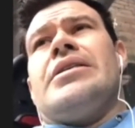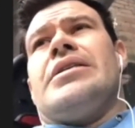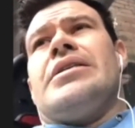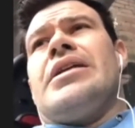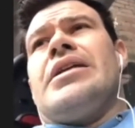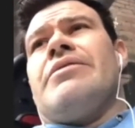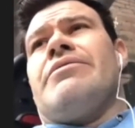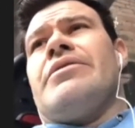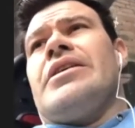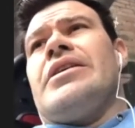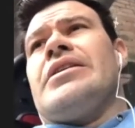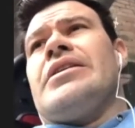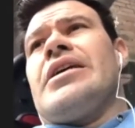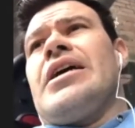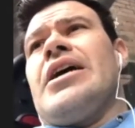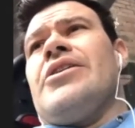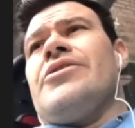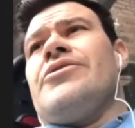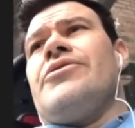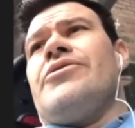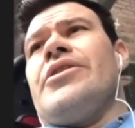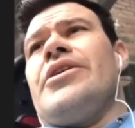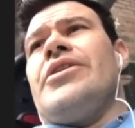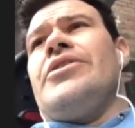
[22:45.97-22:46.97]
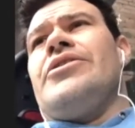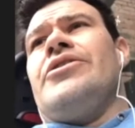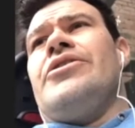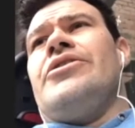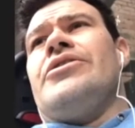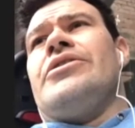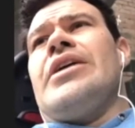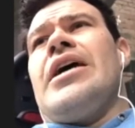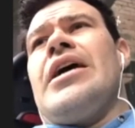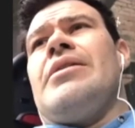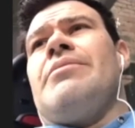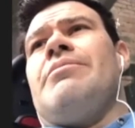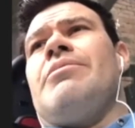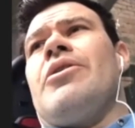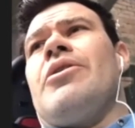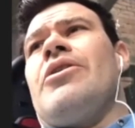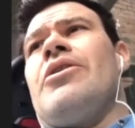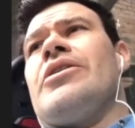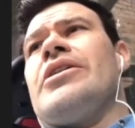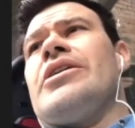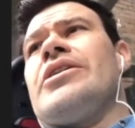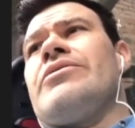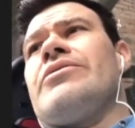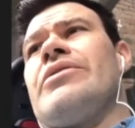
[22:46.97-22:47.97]
stuff in this country and used
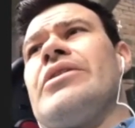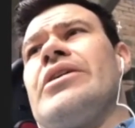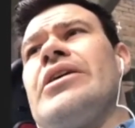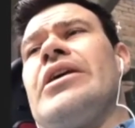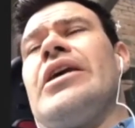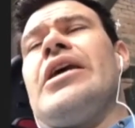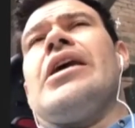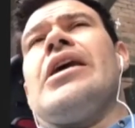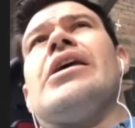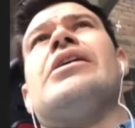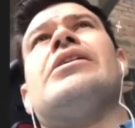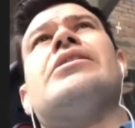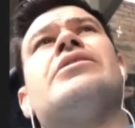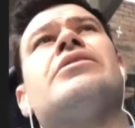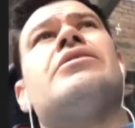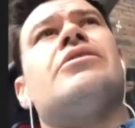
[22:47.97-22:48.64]
antibiotics for years